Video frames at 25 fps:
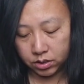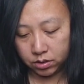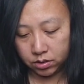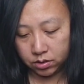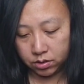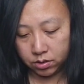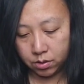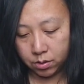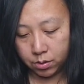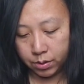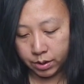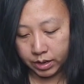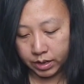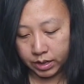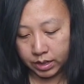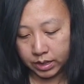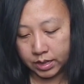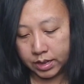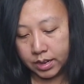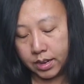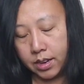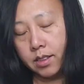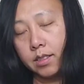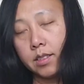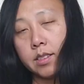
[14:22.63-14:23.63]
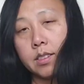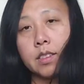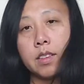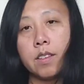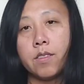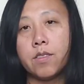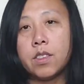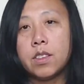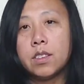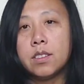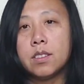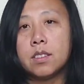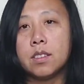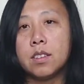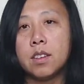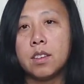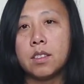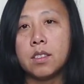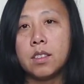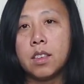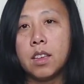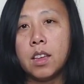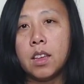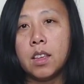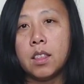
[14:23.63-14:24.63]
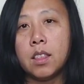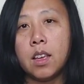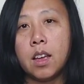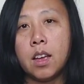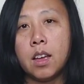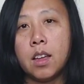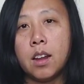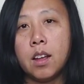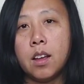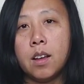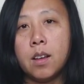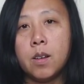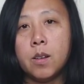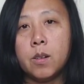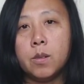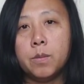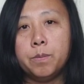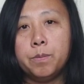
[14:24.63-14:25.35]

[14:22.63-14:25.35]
a quick glance if it's nothing that, um,